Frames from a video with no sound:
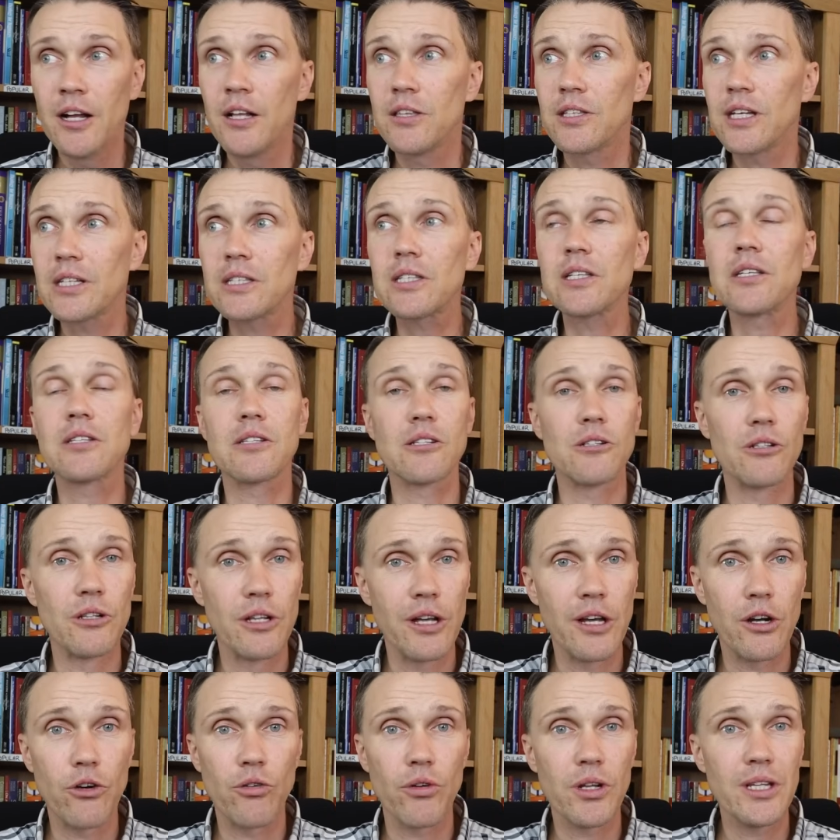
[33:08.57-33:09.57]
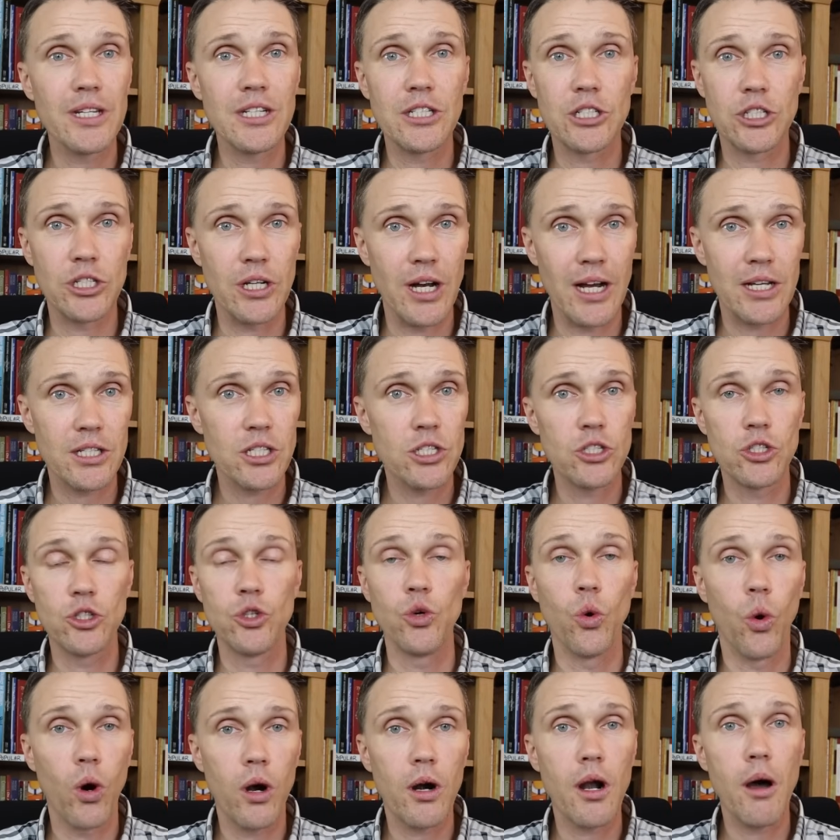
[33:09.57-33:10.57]
This is literally just
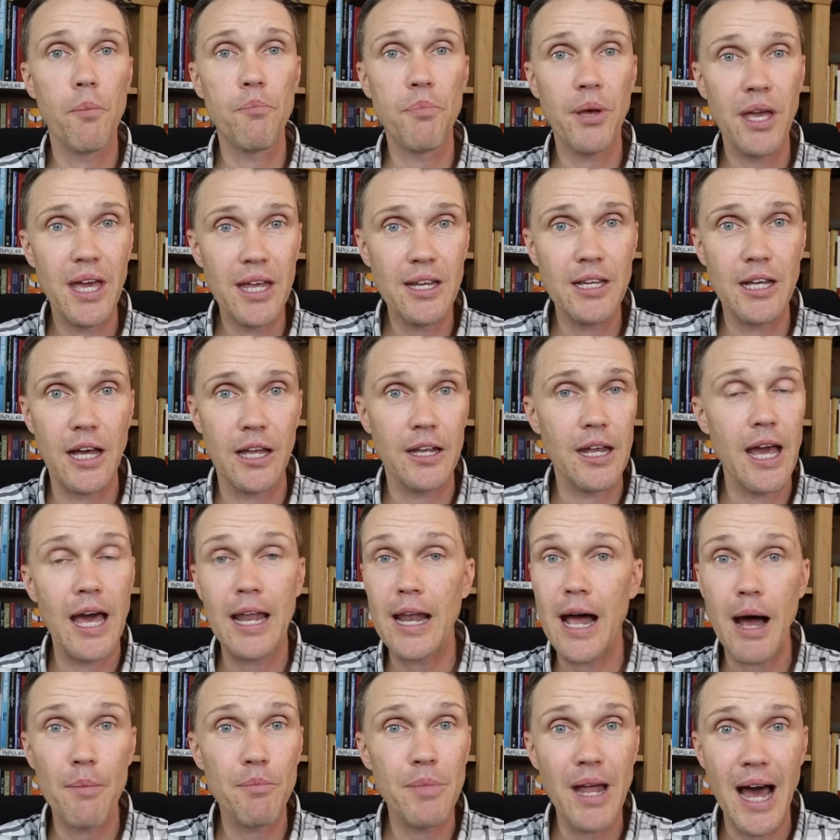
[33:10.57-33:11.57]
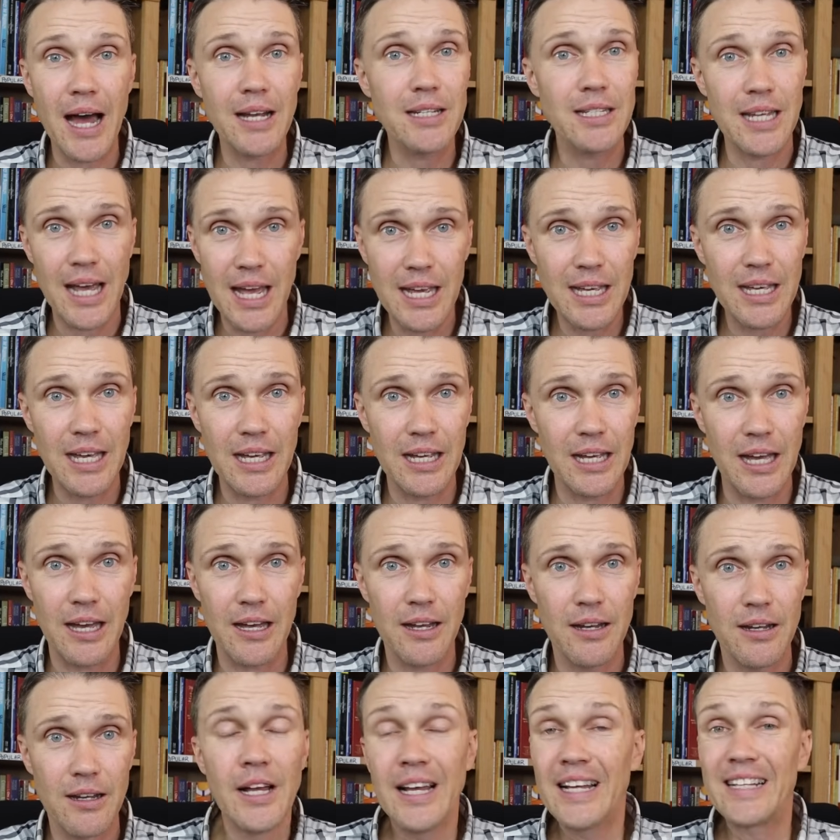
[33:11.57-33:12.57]
your opinion, and I'm not taking it.